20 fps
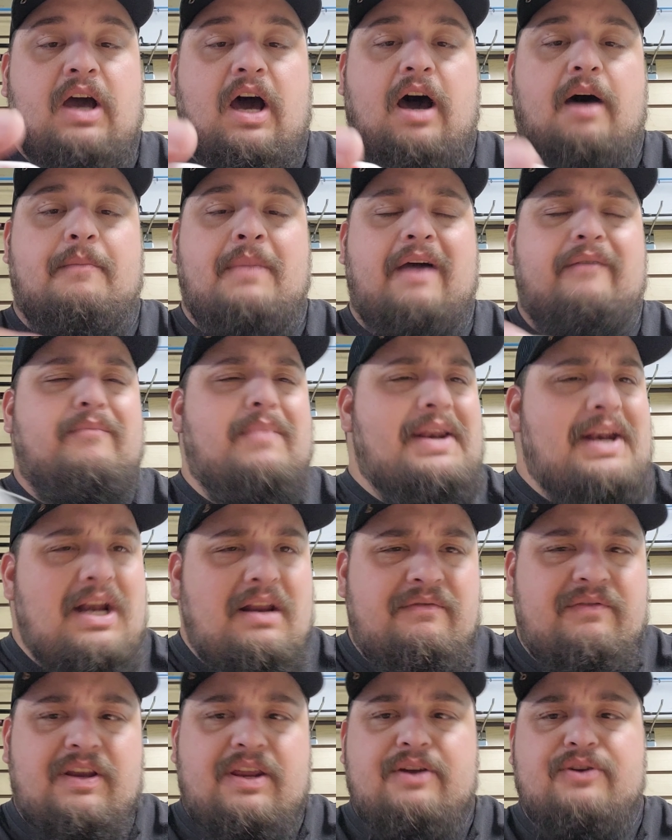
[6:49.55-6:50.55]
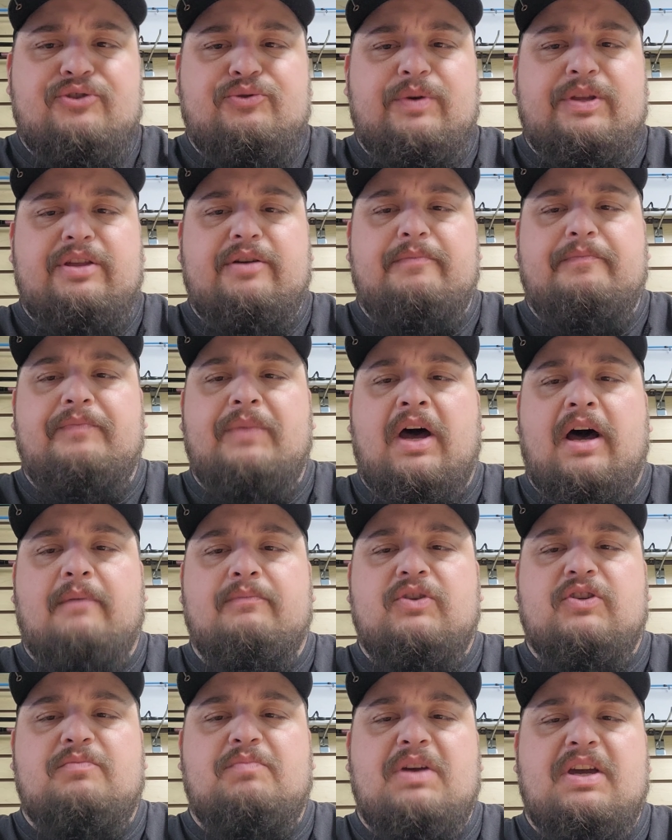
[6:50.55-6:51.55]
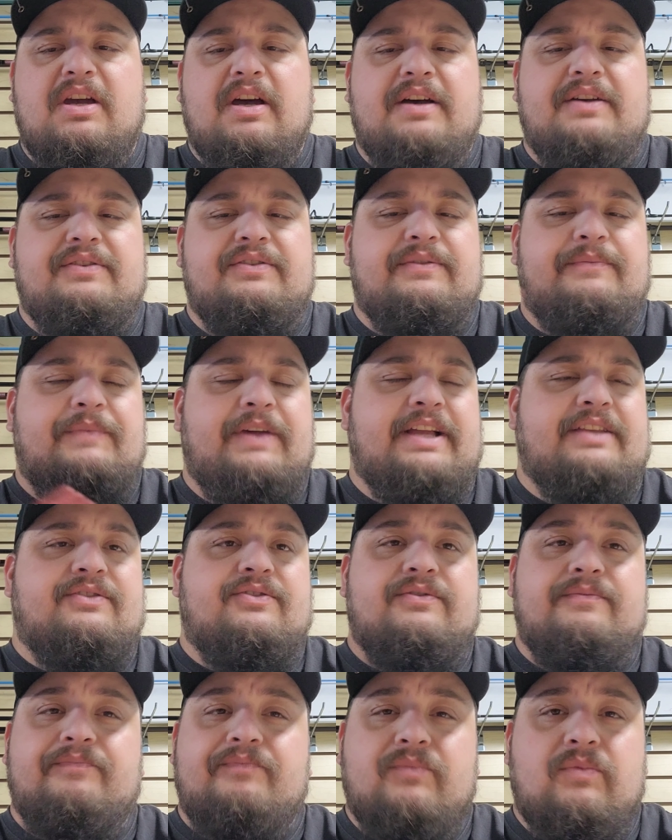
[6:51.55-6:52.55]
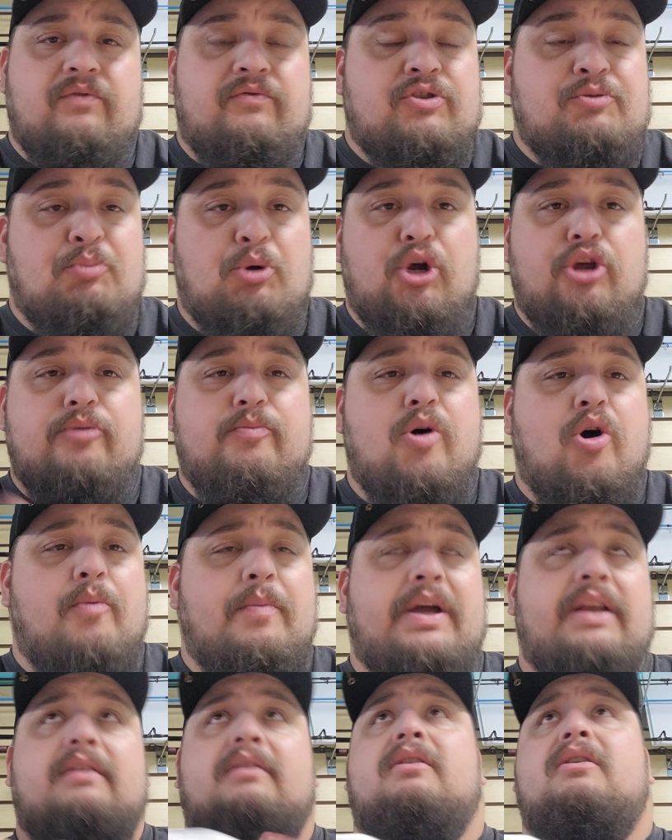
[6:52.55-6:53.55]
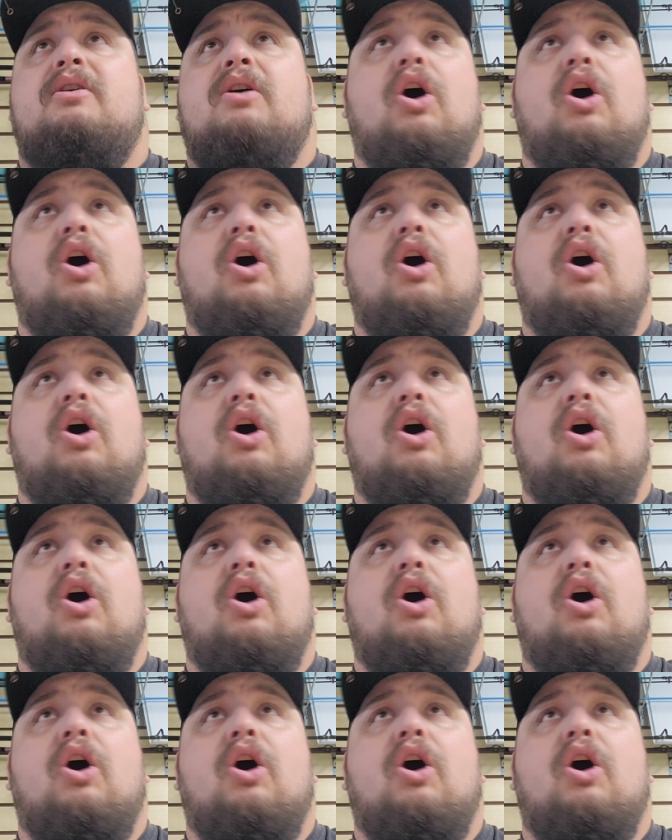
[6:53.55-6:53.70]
Haven't made any videos with them just because it's spur of the moment,